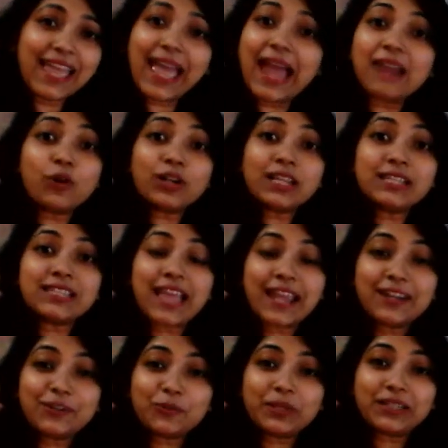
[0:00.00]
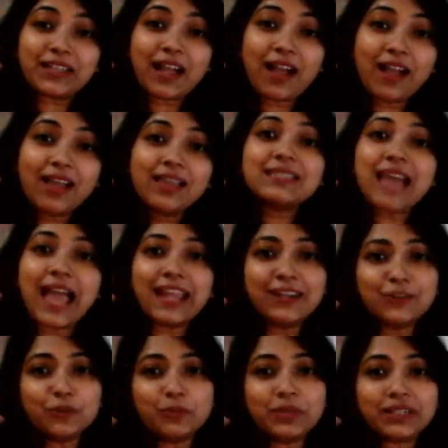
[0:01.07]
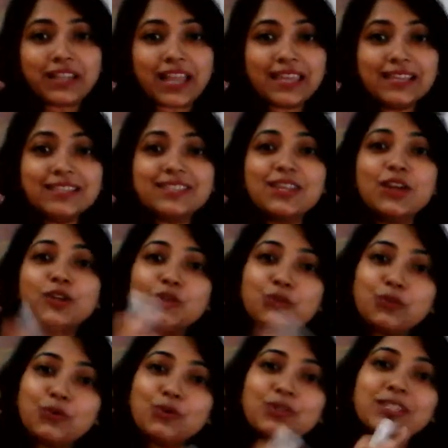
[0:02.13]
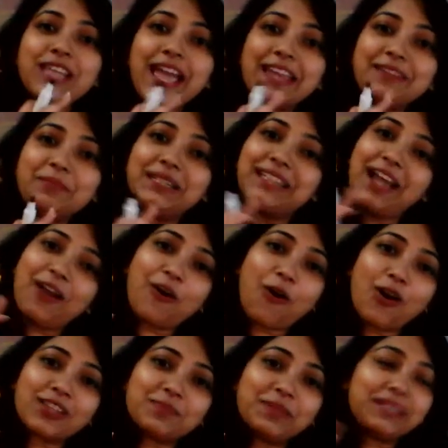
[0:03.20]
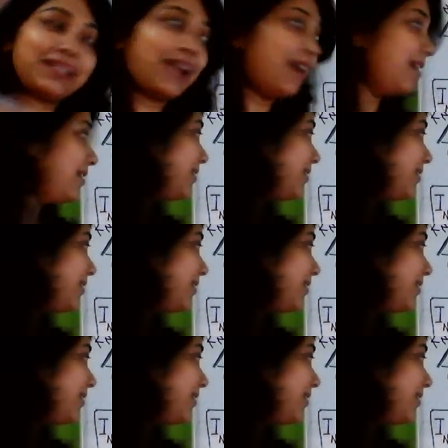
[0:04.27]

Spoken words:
And what is sine 2 beta? Sine 2 beta is 2 sine beta cos beta.